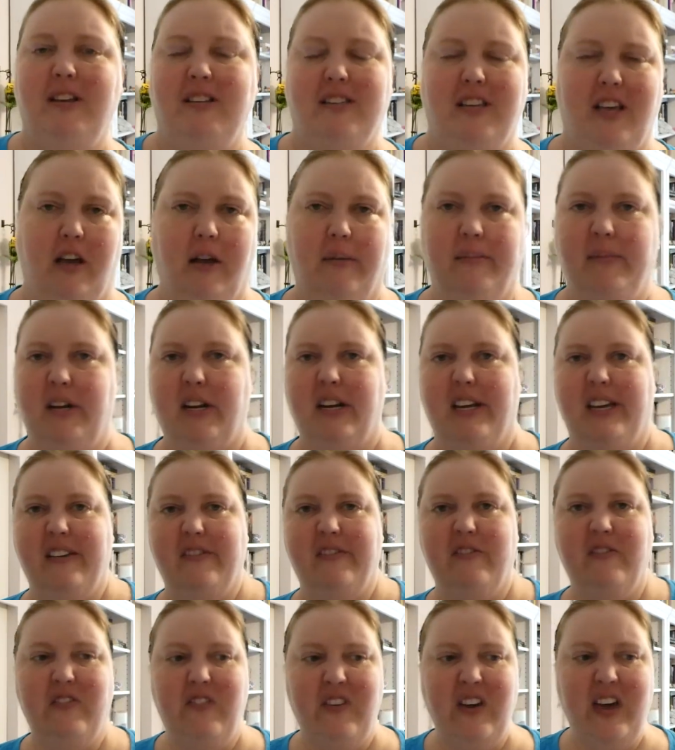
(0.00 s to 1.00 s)
He's like, I'm going to
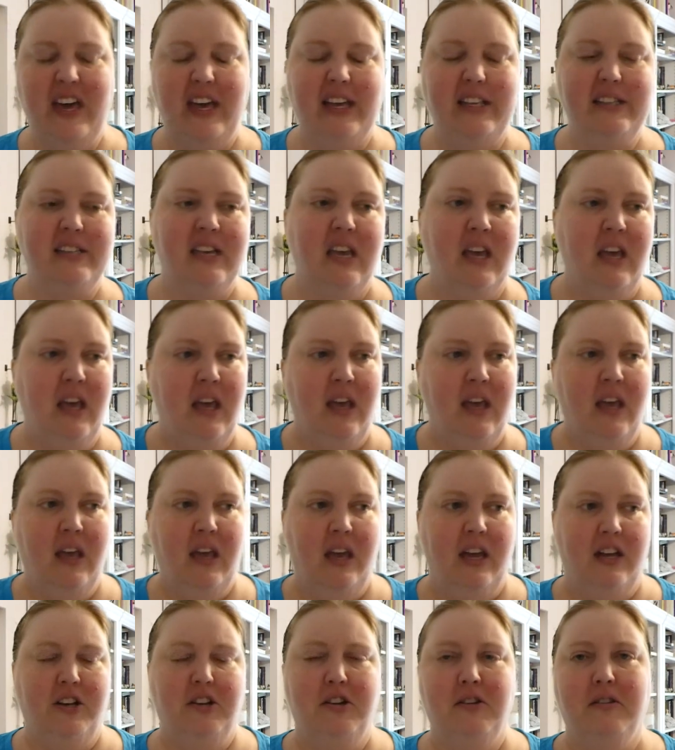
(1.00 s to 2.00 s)
get fit
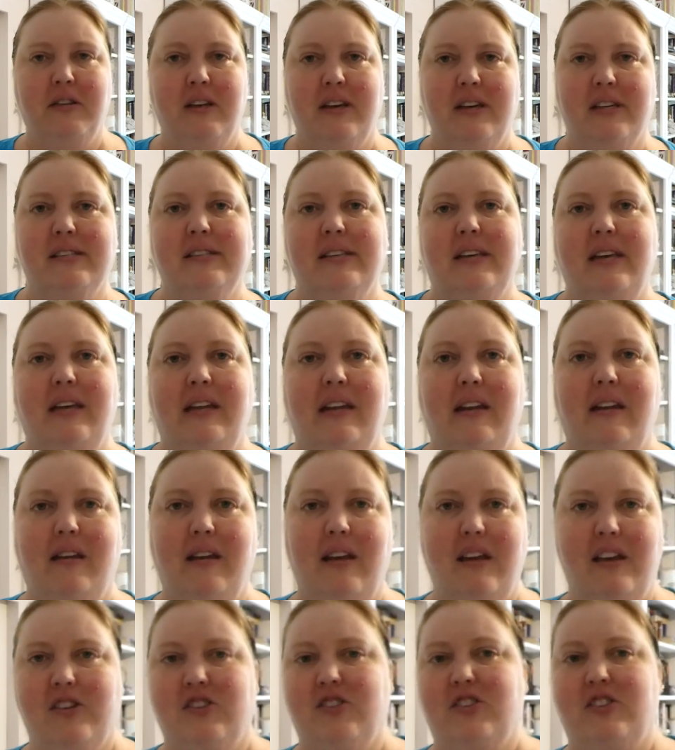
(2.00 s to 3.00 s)
and do this. And
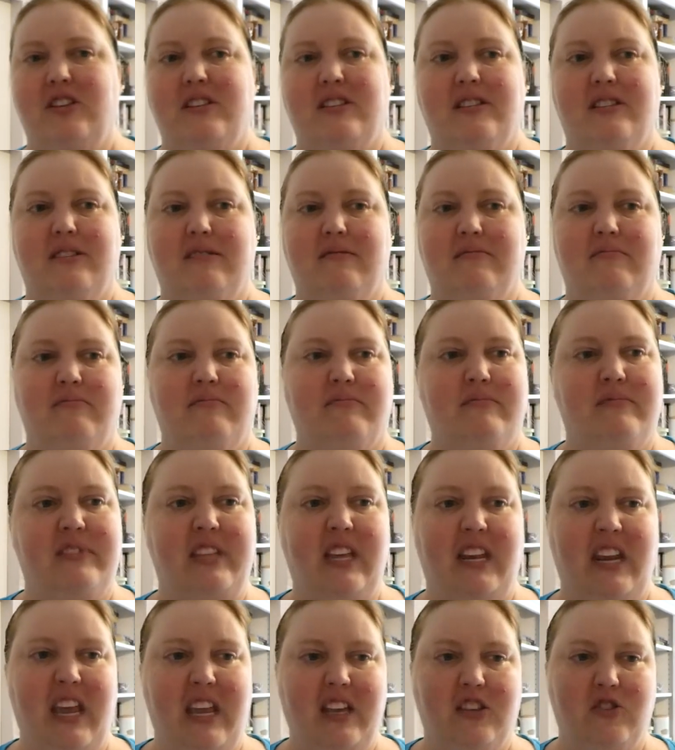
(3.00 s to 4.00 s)
it's just,
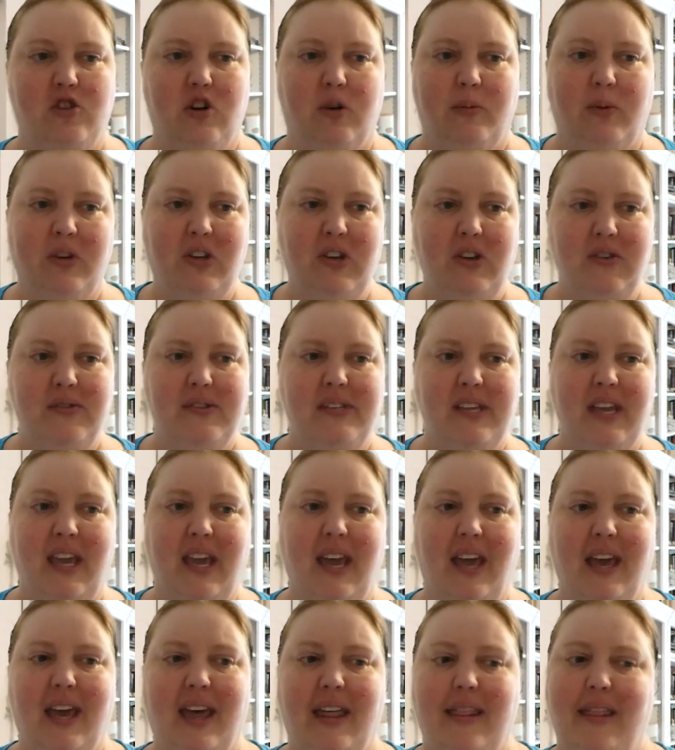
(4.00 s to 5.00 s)
then he has trouble using
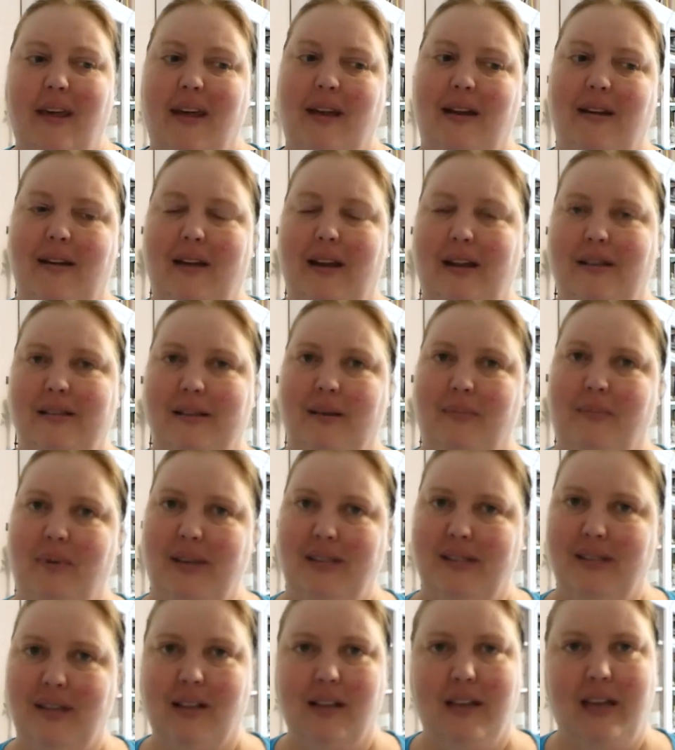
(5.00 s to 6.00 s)
it. And then it ends up
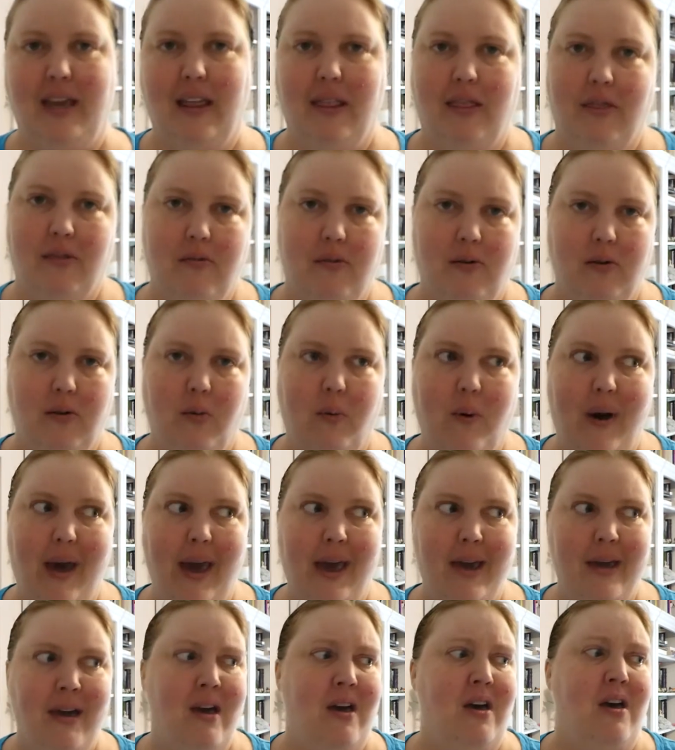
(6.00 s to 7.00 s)
basically getting thrown
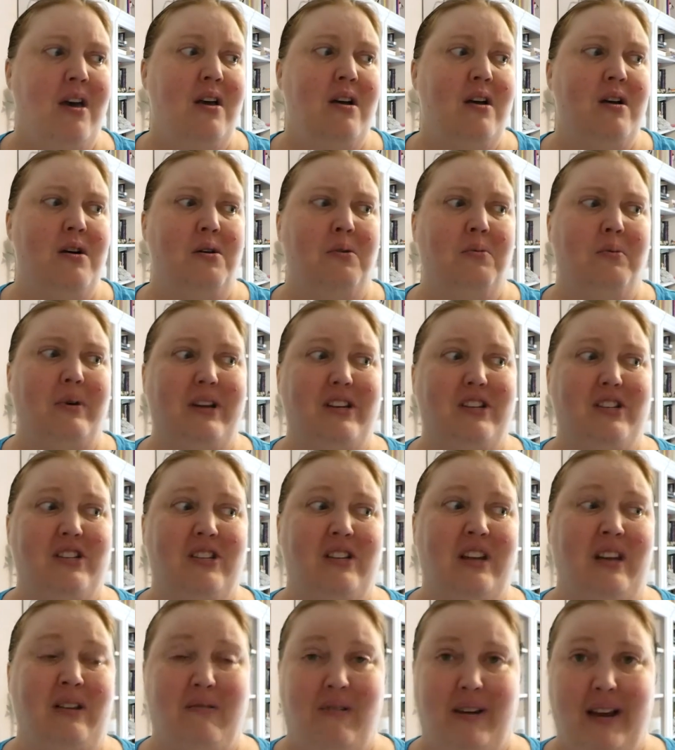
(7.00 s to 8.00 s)
away,
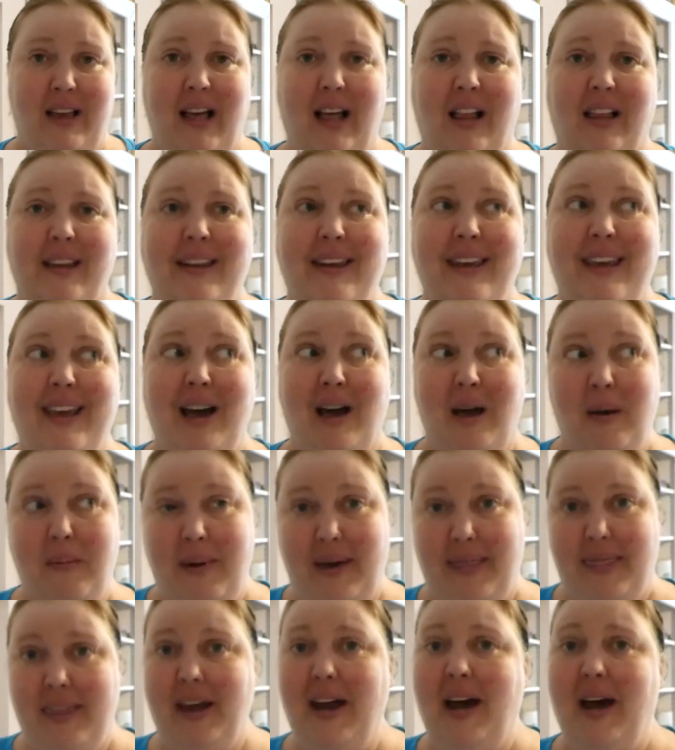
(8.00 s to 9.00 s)
which in reality, I
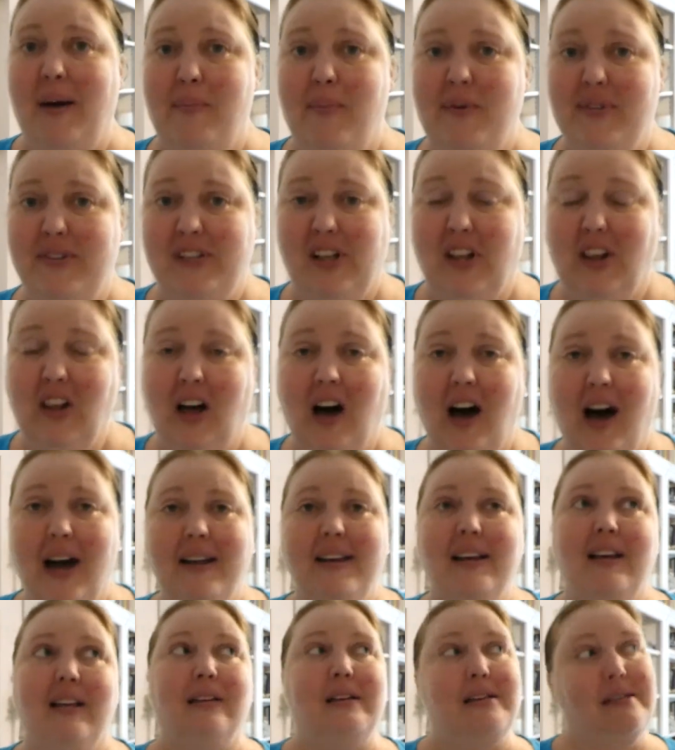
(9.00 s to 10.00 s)
bet that happens a
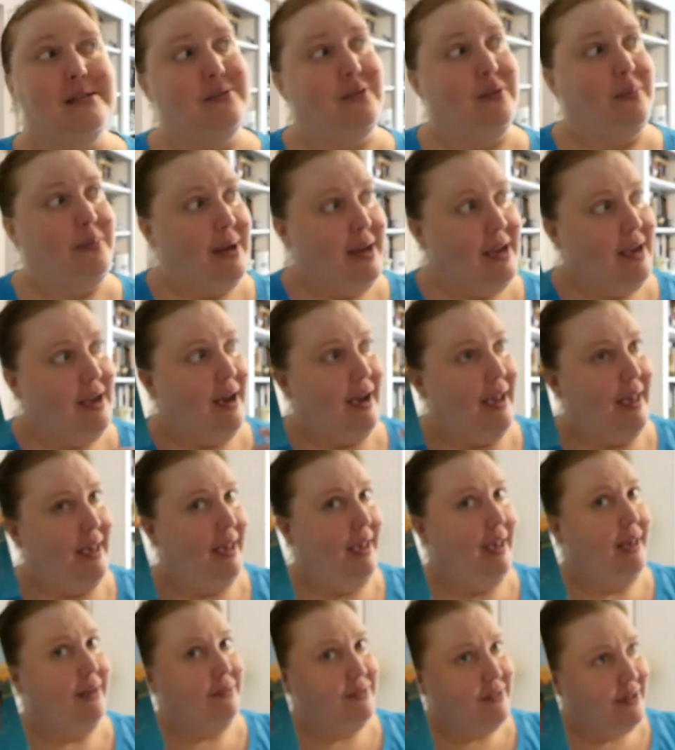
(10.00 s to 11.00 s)
lot. At least for me, I
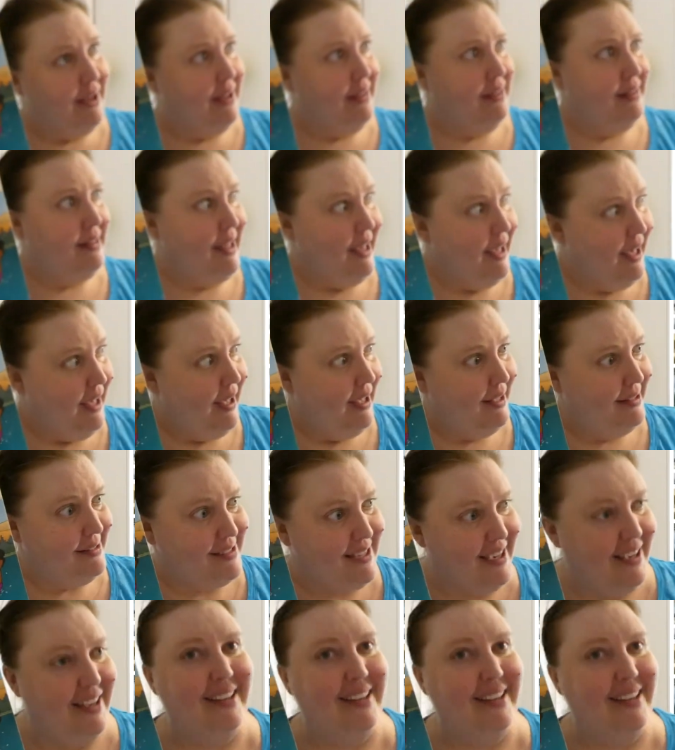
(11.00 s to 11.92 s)
have done that